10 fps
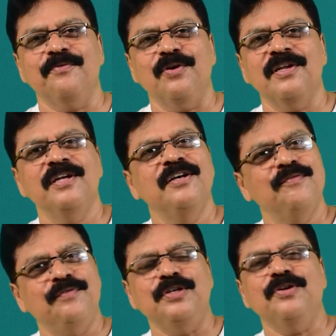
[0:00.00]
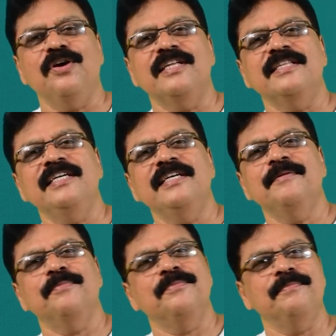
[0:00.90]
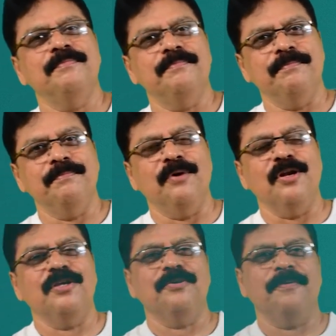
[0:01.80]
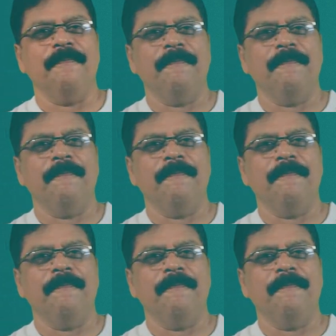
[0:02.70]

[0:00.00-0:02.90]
what? Phenol in the molecule.